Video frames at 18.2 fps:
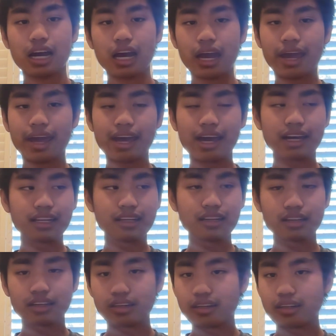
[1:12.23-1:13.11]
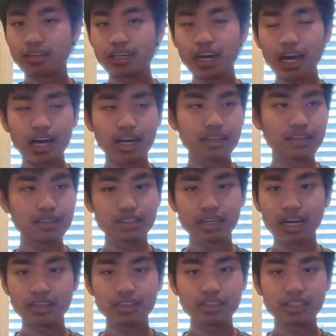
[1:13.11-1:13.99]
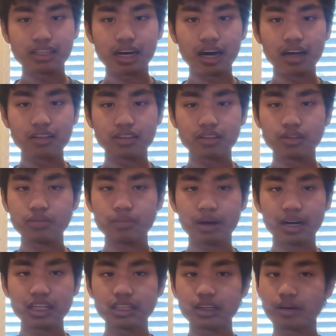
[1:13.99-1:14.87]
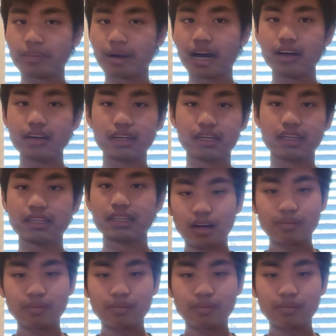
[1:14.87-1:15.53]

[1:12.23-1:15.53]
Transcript: And yeah, there's actually not too much about it.